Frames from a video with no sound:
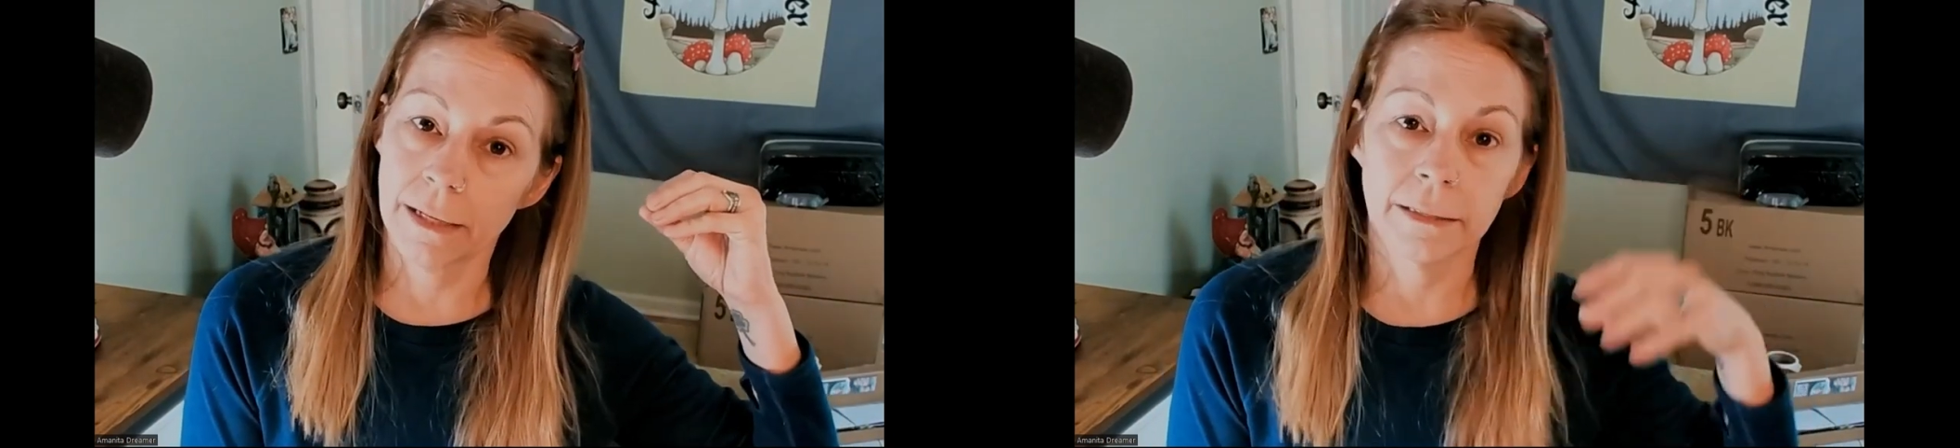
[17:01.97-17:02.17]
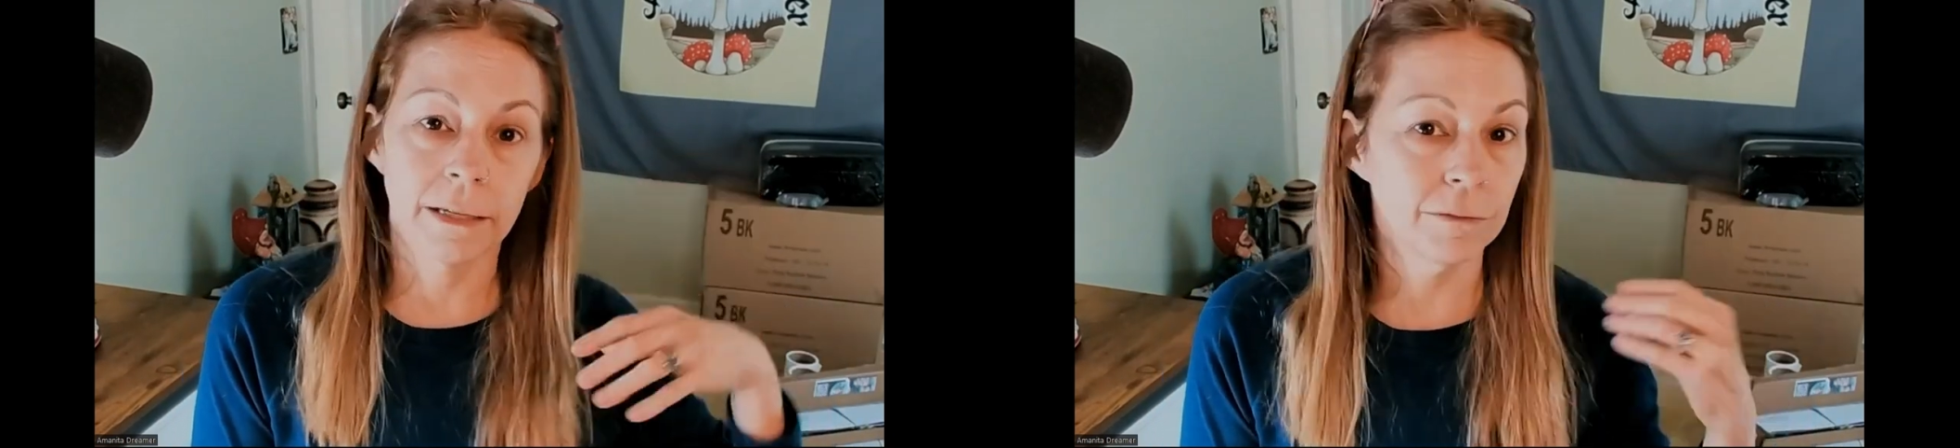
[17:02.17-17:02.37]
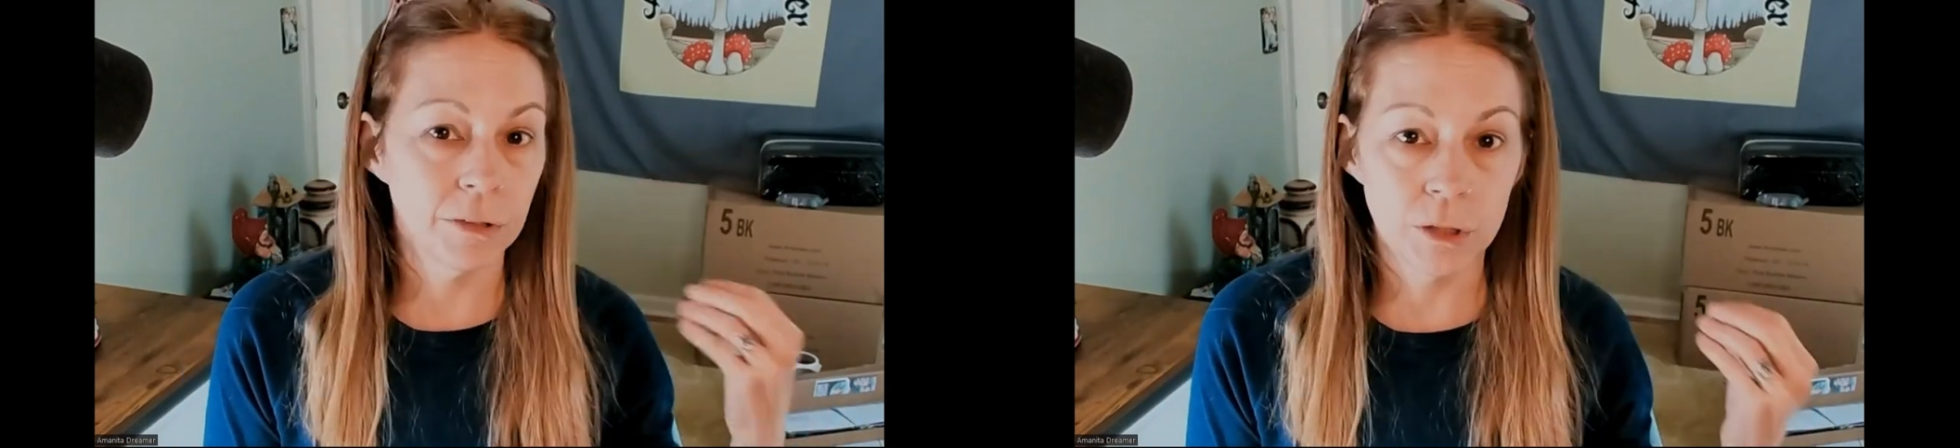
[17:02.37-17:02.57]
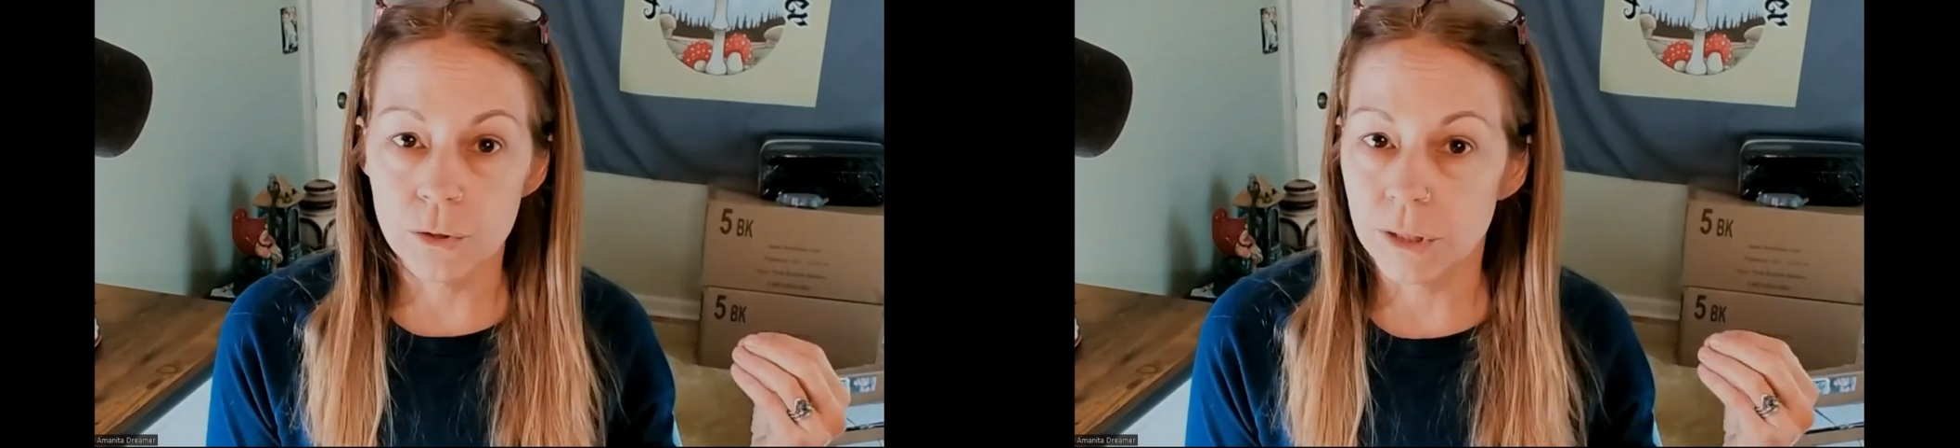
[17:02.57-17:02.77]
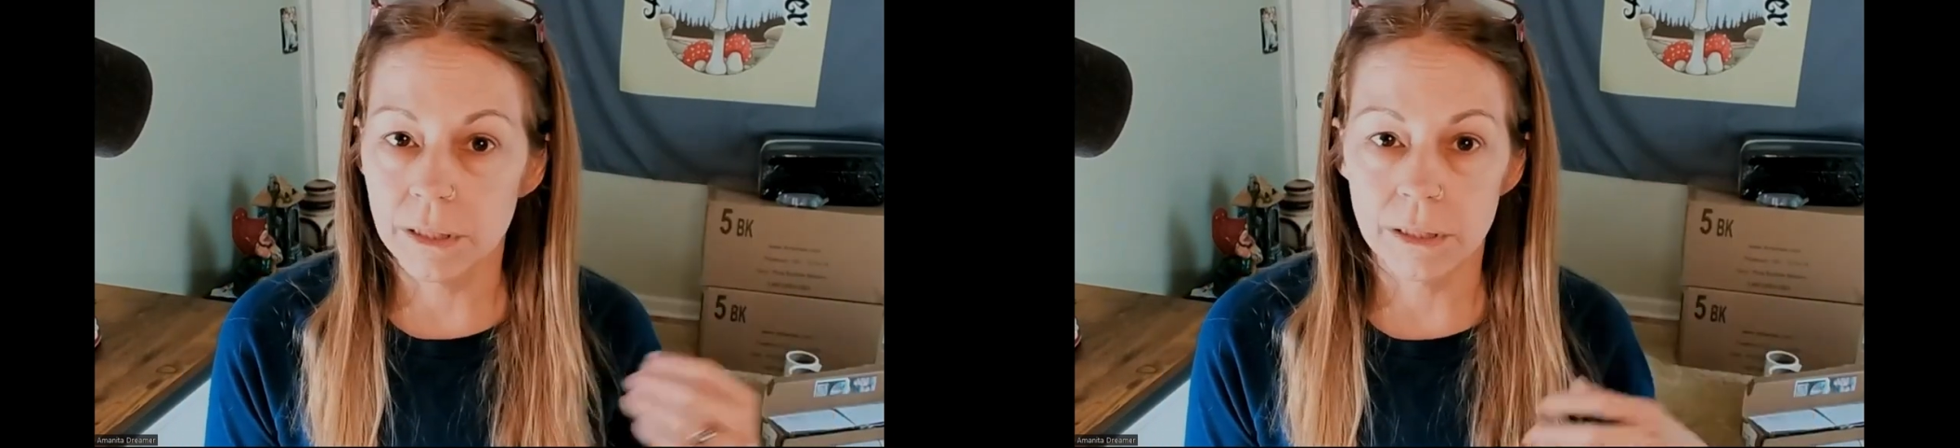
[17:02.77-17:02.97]
and I've
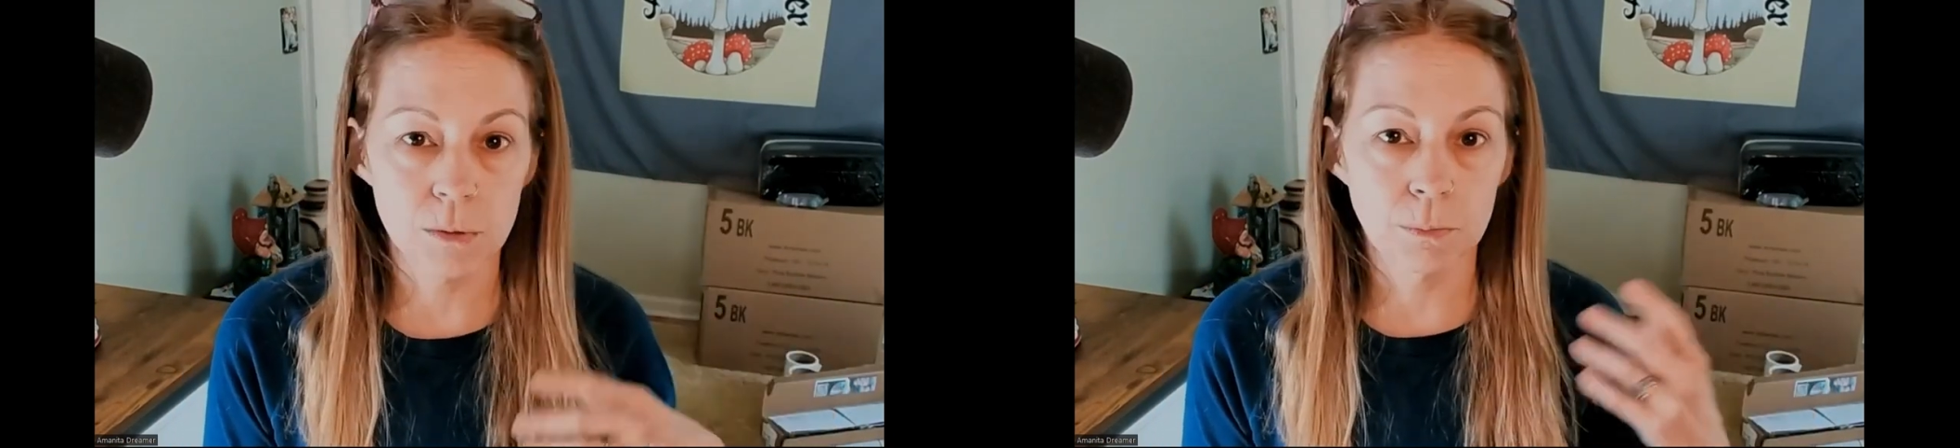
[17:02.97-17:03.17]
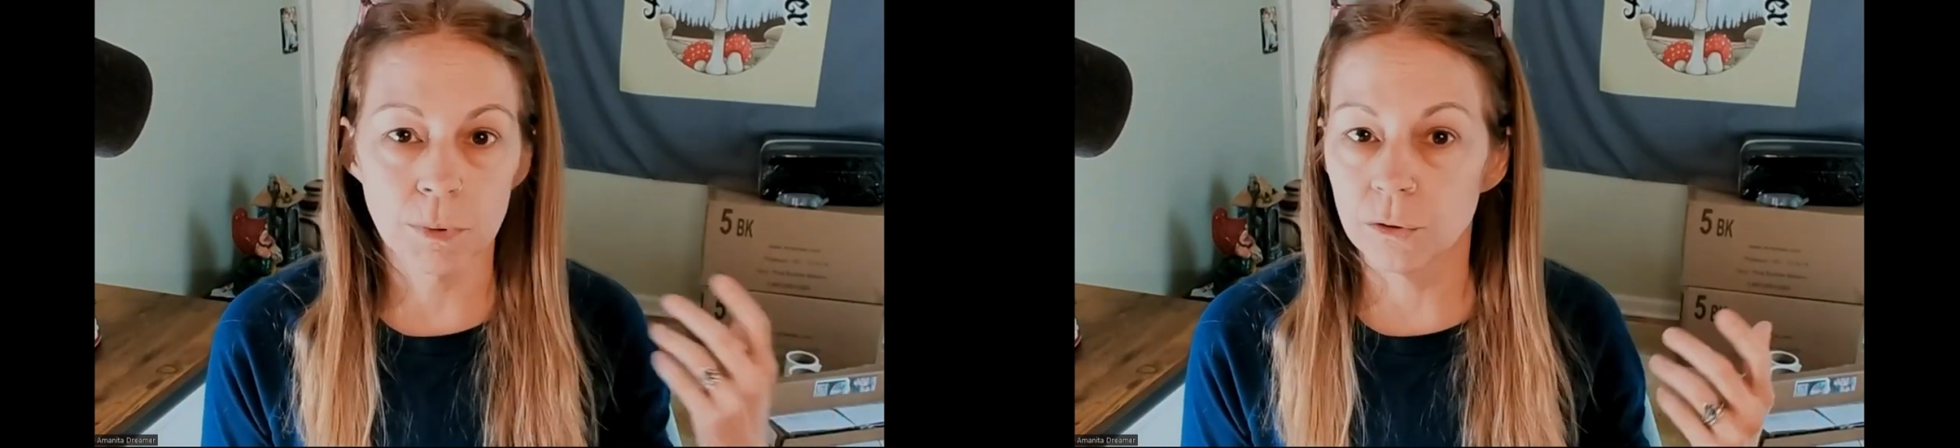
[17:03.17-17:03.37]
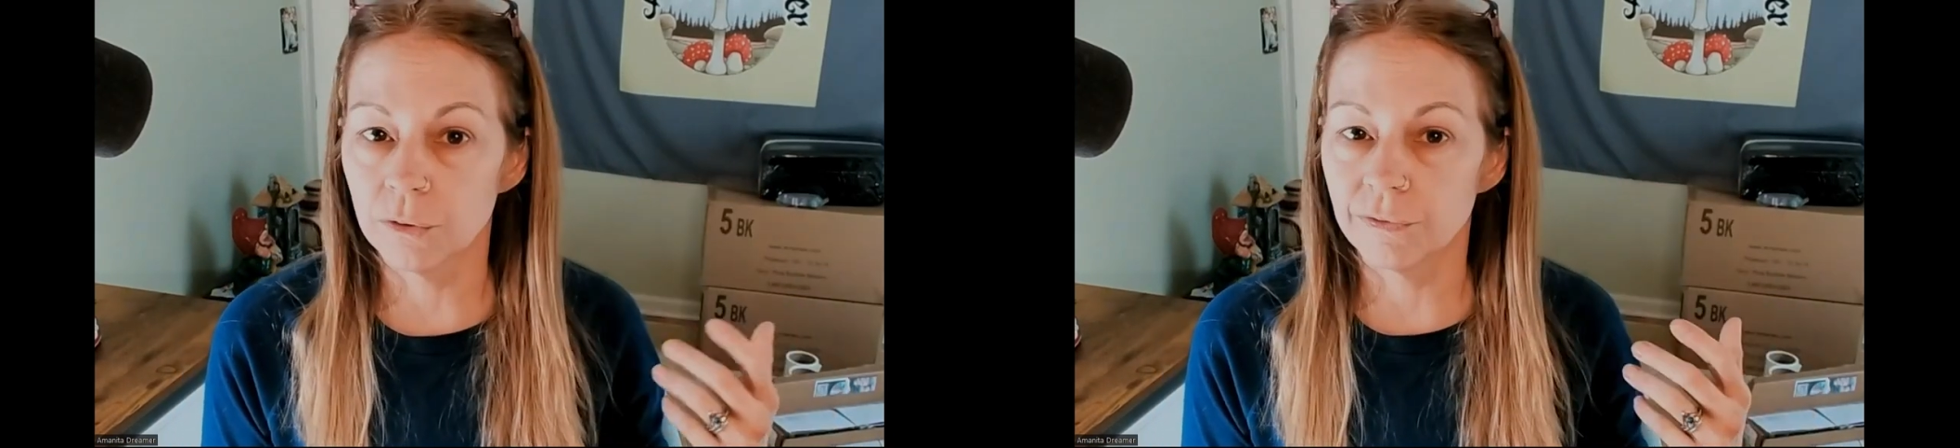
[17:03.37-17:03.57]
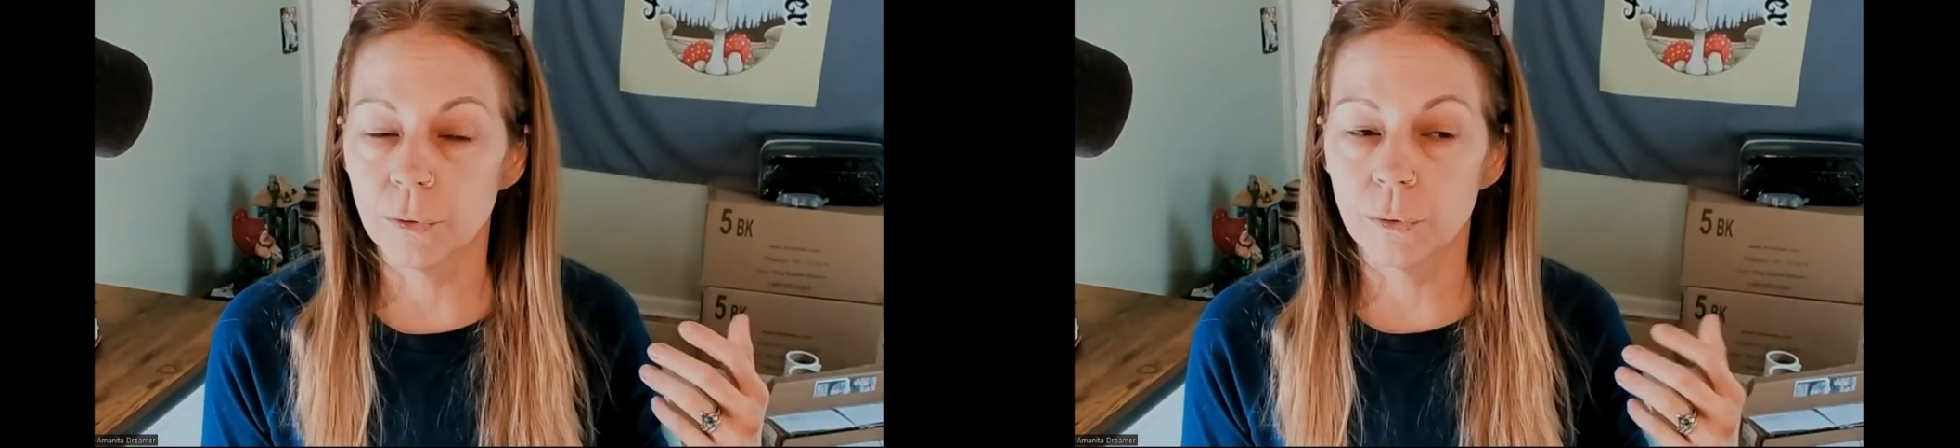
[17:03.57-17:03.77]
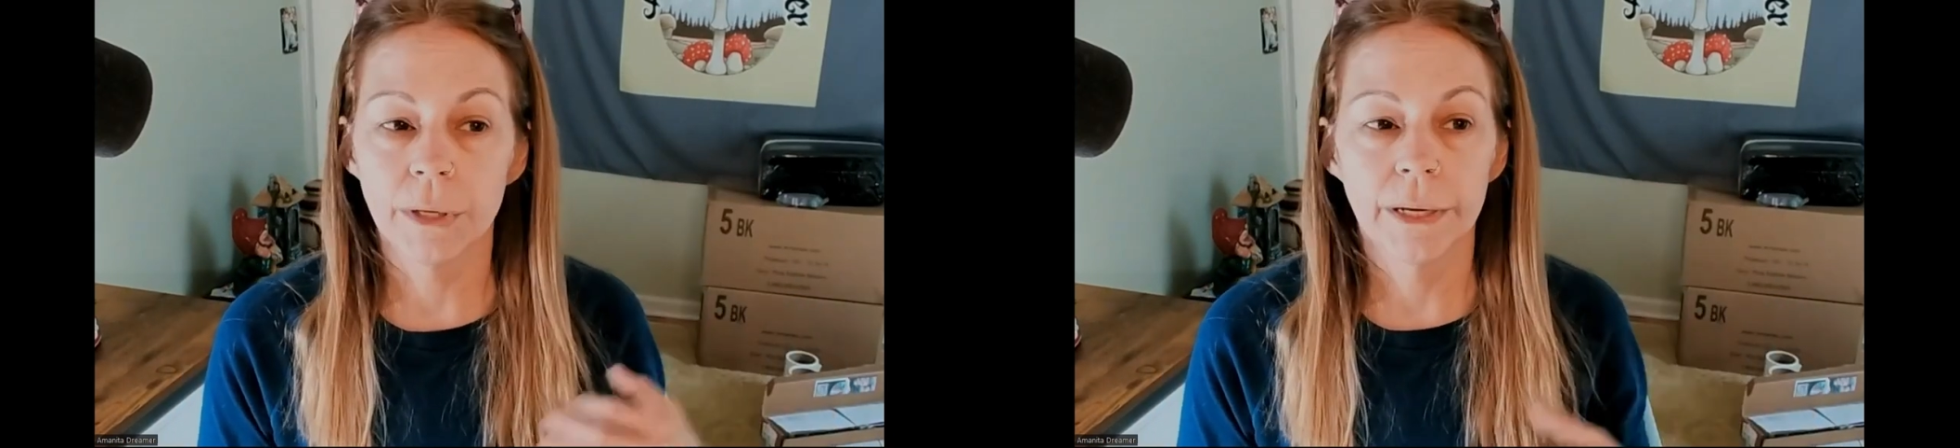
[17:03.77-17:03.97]
used it. It's beautiful.